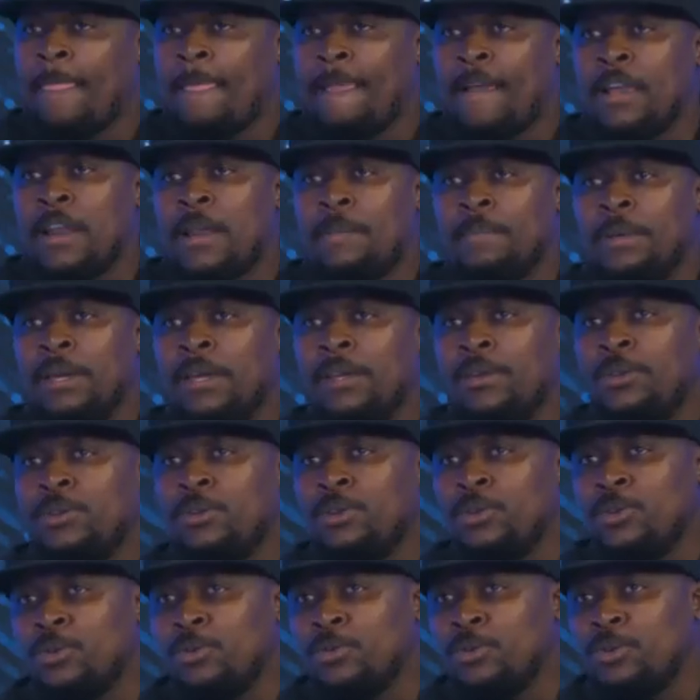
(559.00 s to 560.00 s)
And I mean,
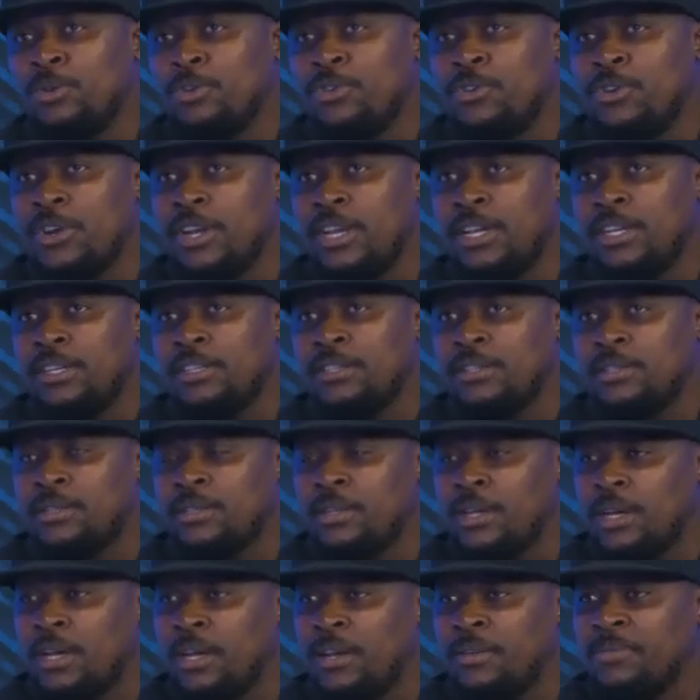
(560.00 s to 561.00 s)
you know, you raise
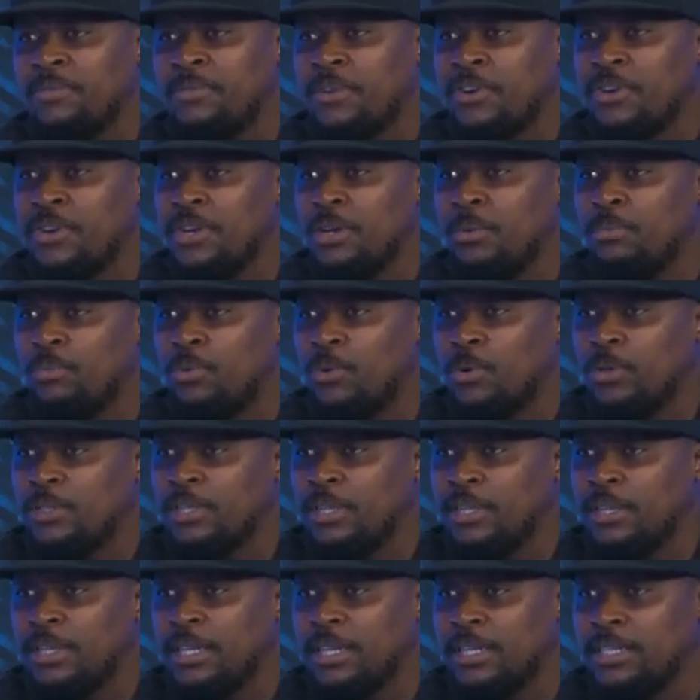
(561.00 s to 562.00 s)
very
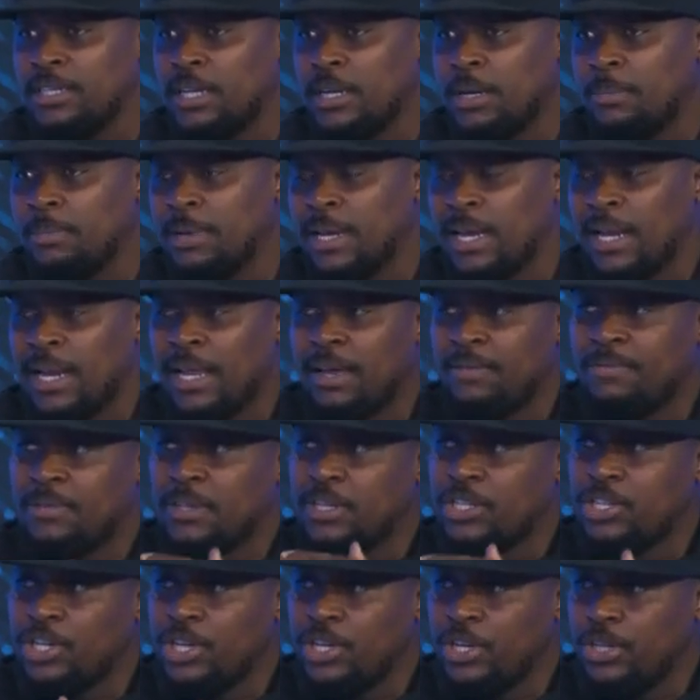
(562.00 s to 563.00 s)
important things. And I mean, I love
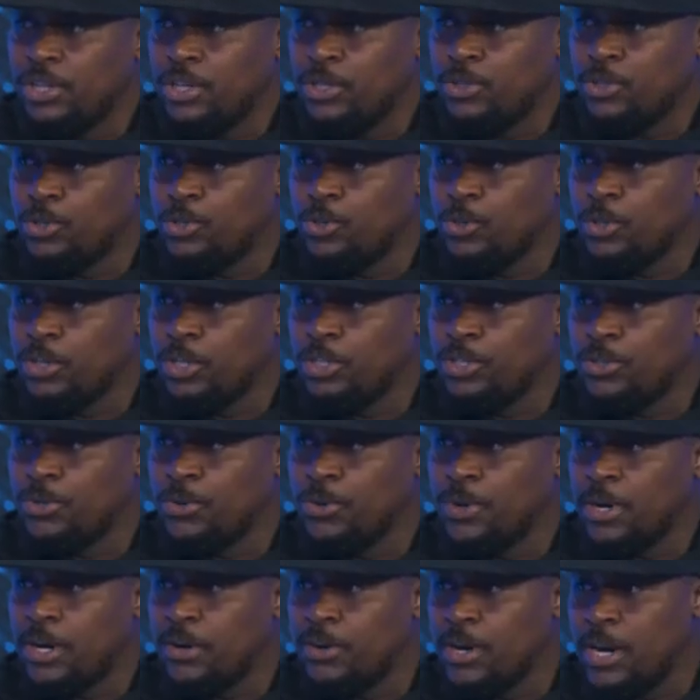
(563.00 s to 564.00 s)
the journey that you took us
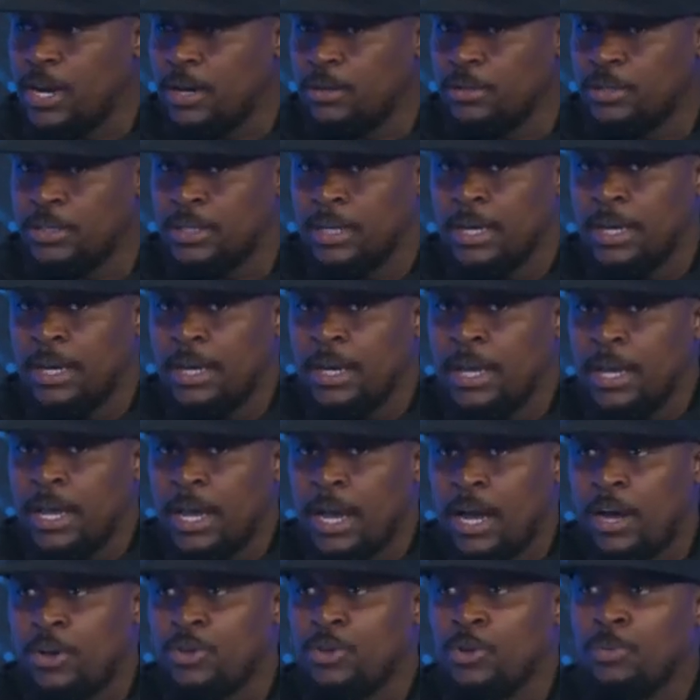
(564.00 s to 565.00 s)
through around
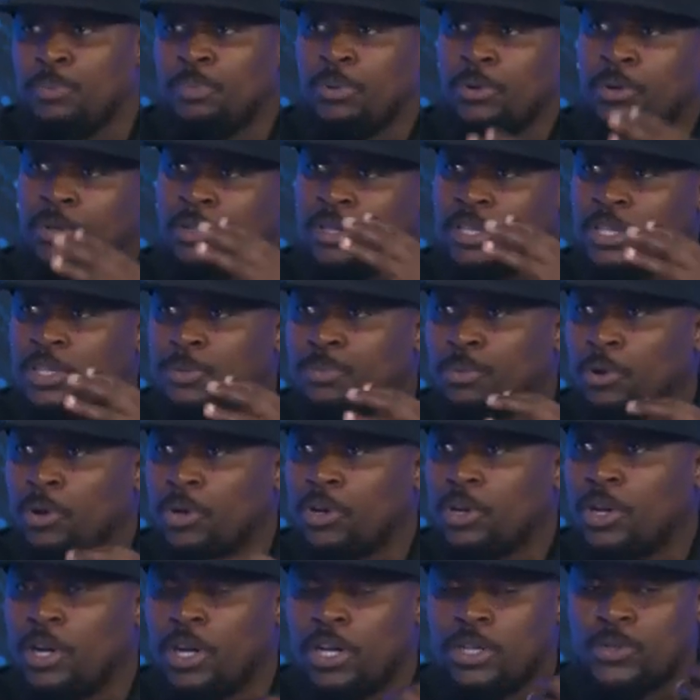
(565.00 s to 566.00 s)
how you built this
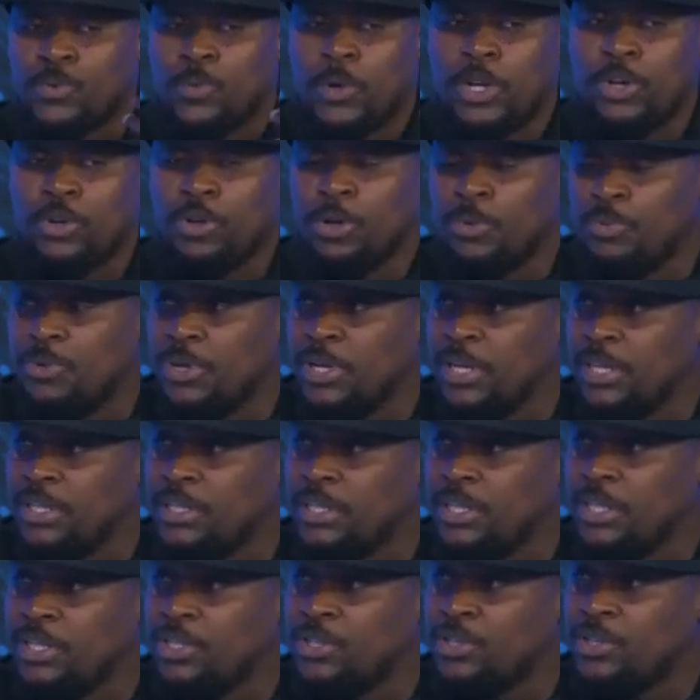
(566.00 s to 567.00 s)
podcast, what
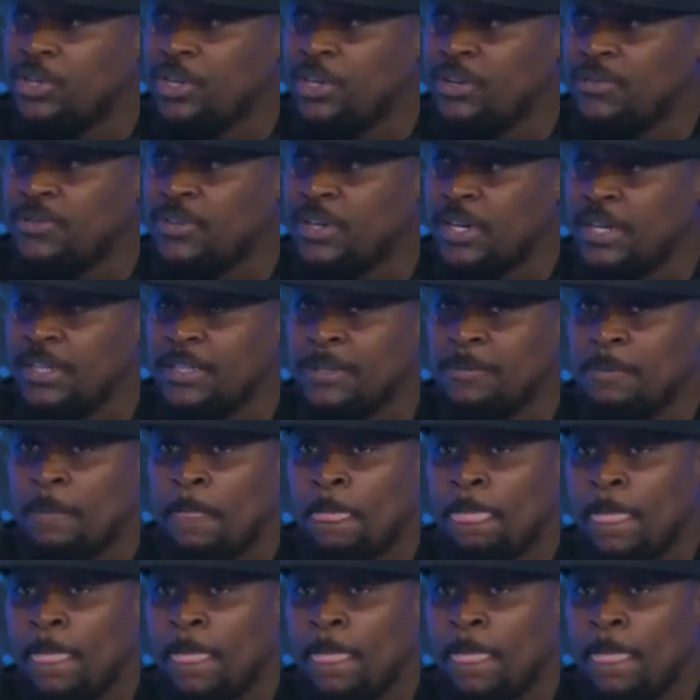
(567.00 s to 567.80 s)
community it serves, right?